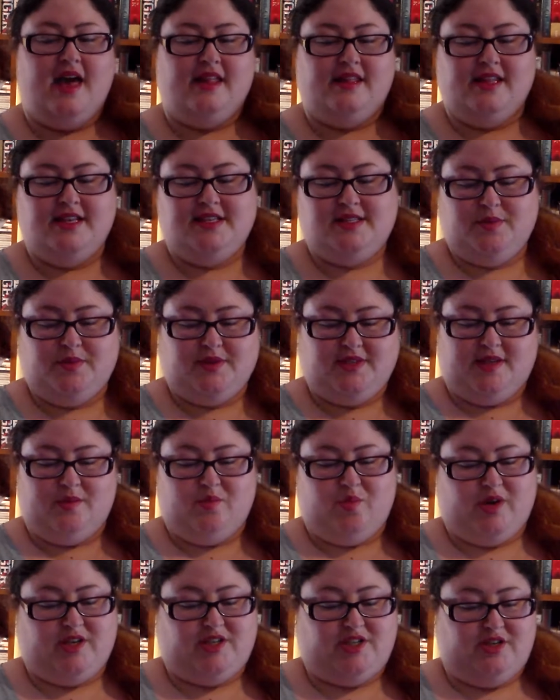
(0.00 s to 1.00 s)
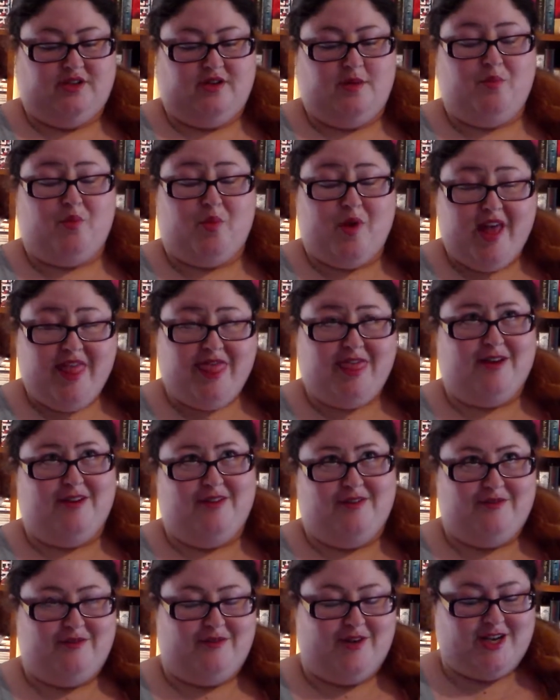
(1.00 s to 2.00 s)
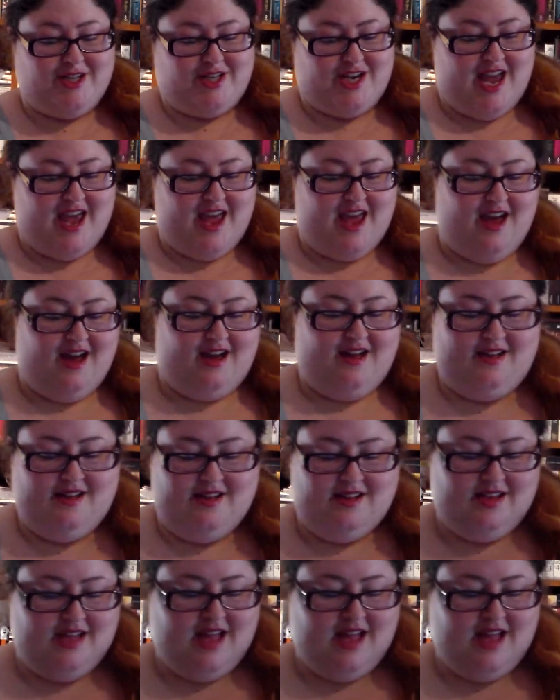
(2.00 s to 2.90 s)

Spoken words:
and this was a breath of fresh air